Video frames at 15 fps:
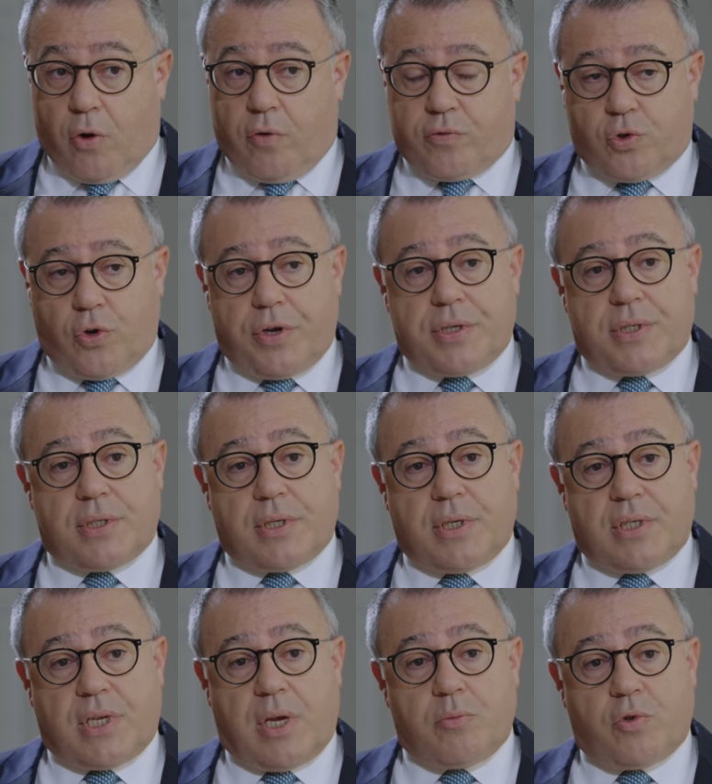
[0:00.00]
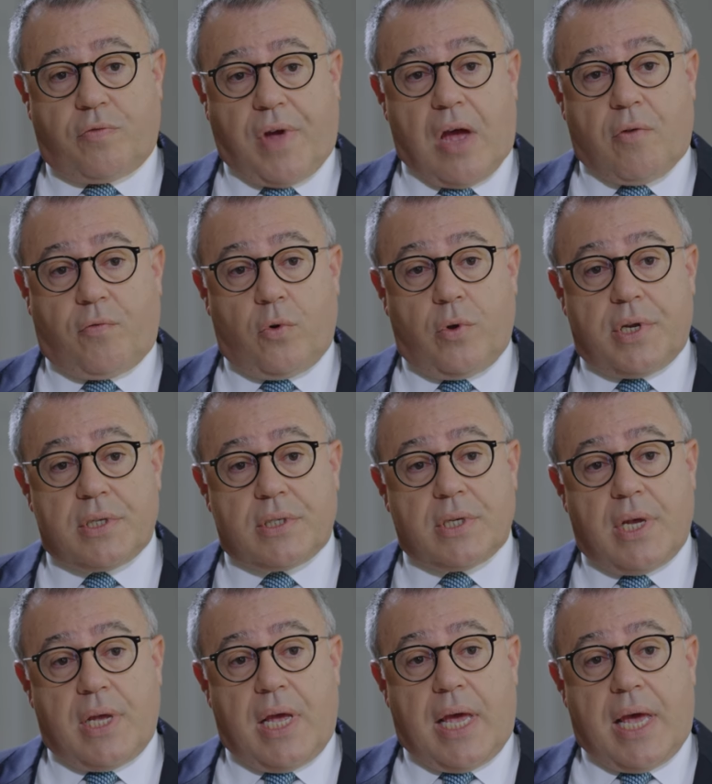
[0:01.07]
of choice in terms of affluent,
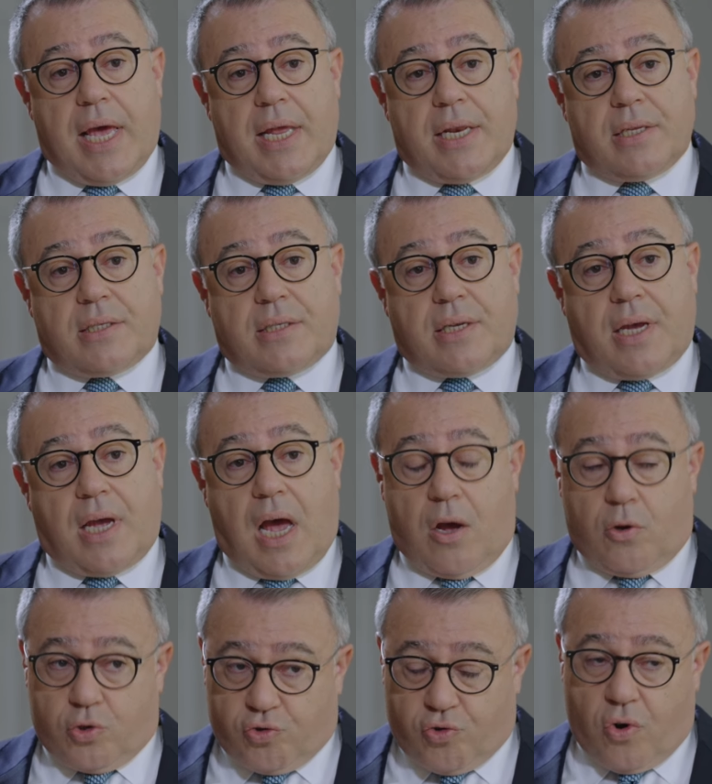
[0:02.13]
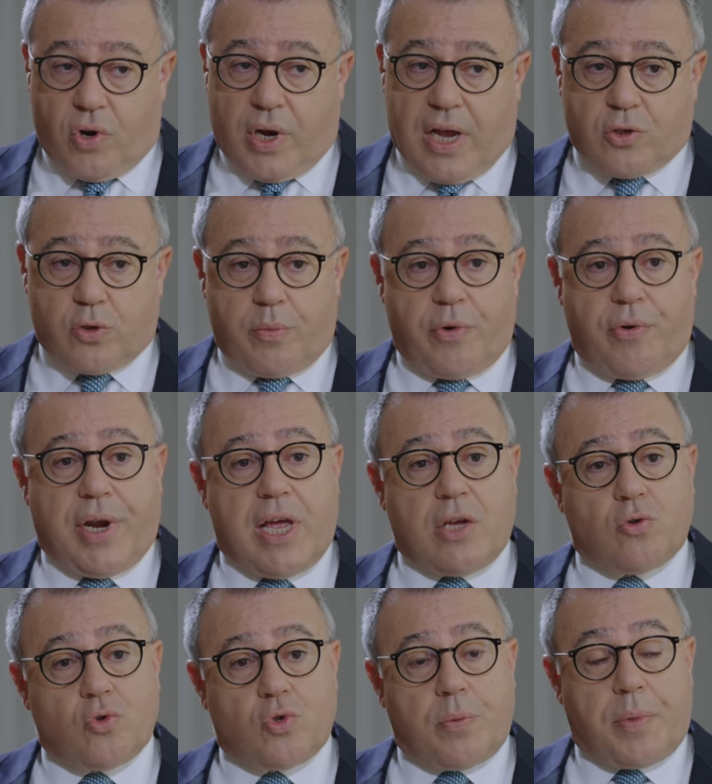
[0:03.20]
and uh, our strong customer
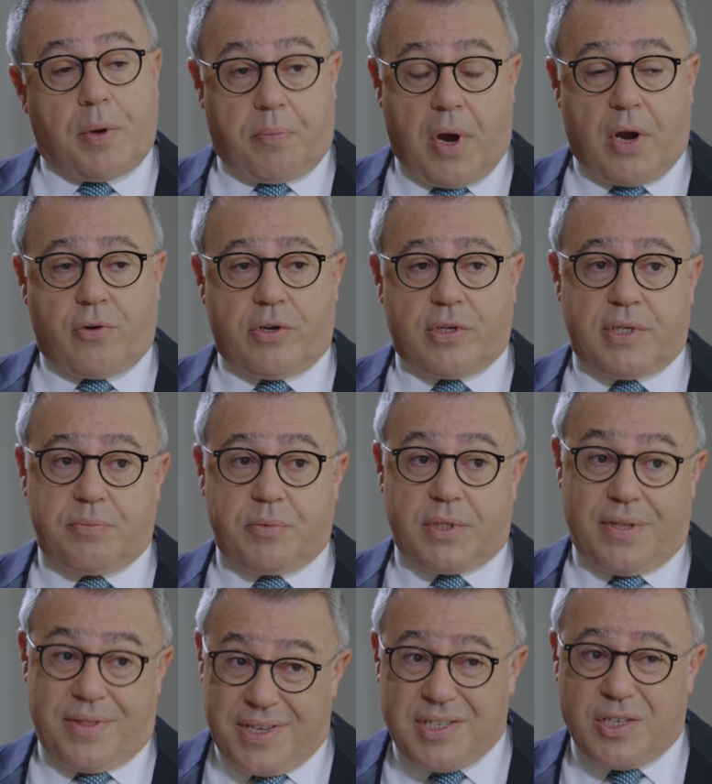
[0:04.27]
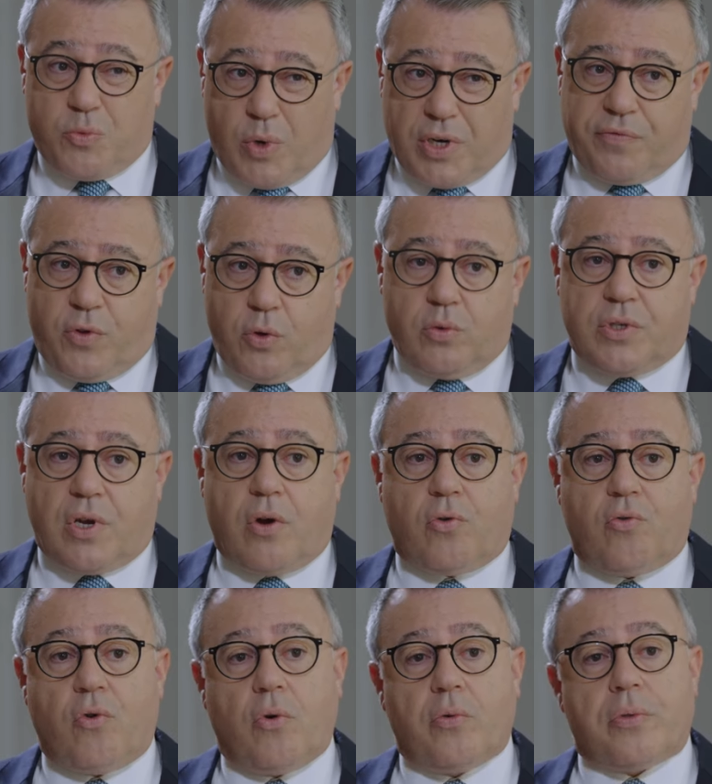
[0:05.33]
relationship and partnerships, this is what fuels our
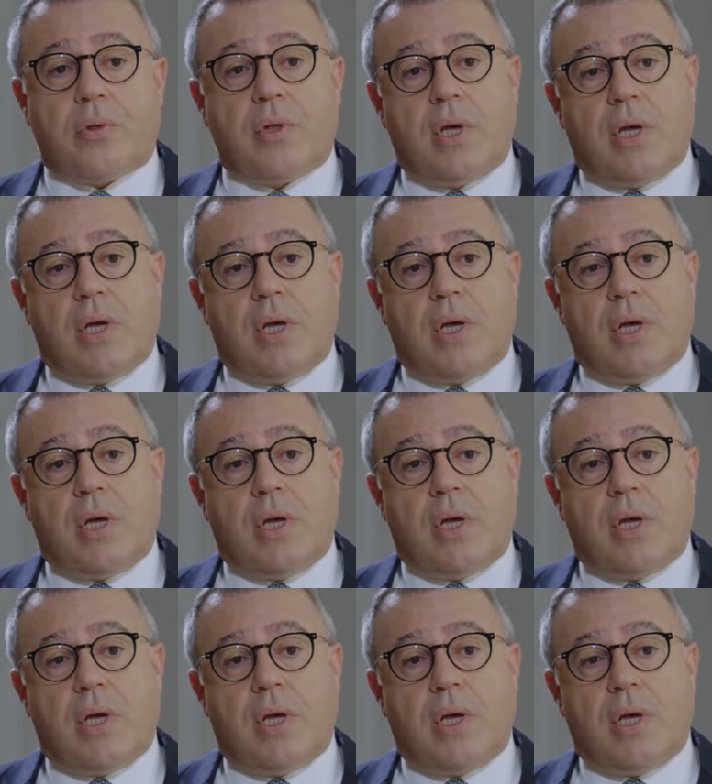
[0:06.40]
growth.